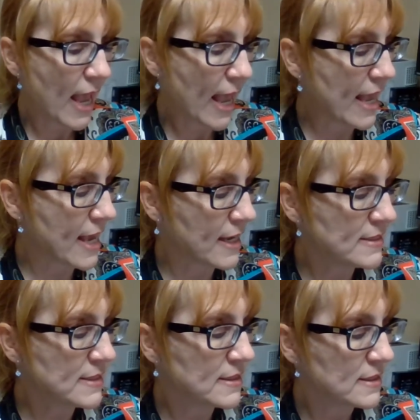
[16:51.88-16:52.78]

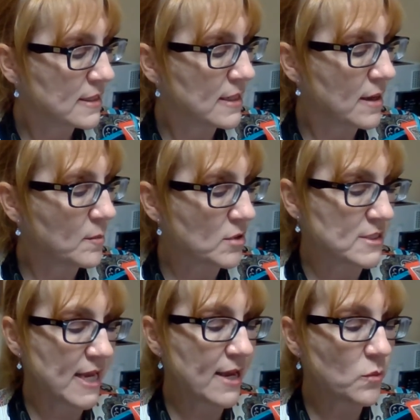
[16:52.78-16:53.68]
And number
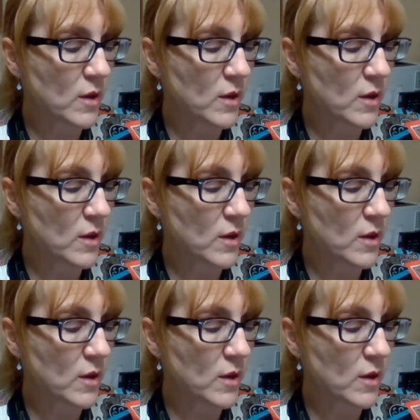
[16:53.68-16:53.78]
10,